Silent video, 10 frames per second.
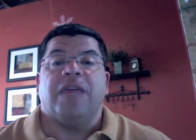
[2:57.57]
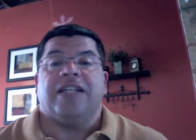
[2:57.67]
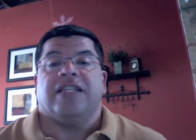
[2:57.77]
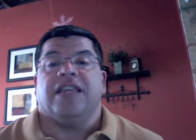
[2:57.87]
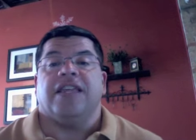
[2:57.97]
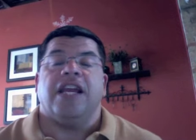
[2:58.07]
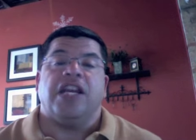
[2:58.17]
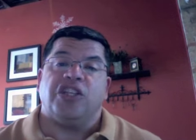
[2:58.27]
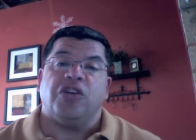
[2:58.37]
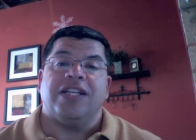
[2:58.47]
That's the thing
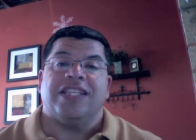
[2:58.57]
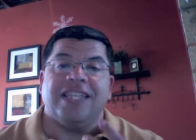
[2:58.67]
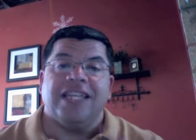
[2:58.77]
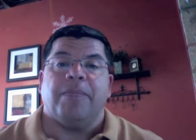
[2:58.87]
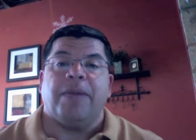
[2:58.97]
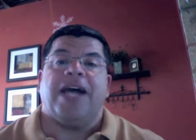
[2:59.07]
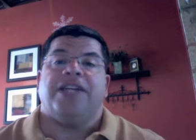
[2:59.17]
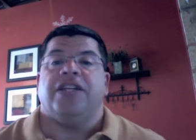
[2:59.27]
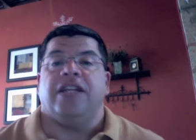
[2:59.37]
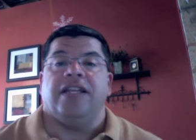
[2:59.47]
is you can see the
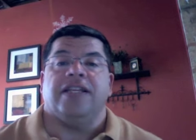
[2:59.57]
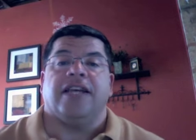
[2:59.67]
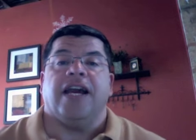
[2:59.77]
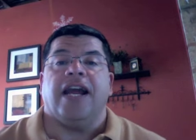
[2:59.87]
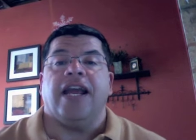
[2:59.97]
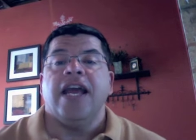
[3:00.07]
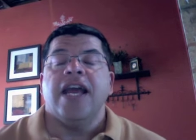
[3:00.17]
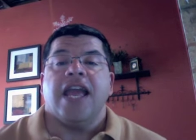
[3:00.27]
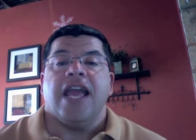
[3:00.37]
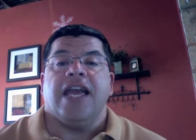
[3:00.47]
passion in this guy,
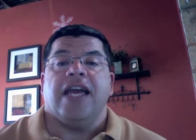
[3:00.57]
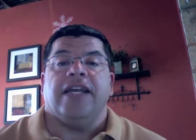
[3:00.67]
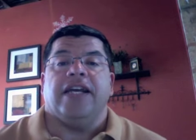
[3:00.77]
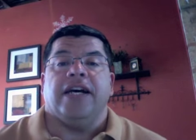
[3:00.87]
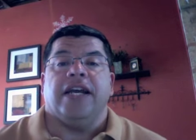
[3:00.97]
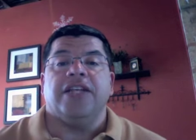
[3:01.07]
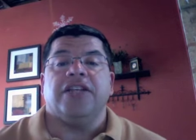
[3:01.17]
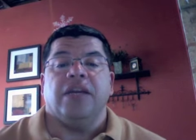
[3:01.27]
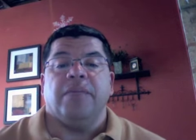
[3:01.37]
and uh, he's going to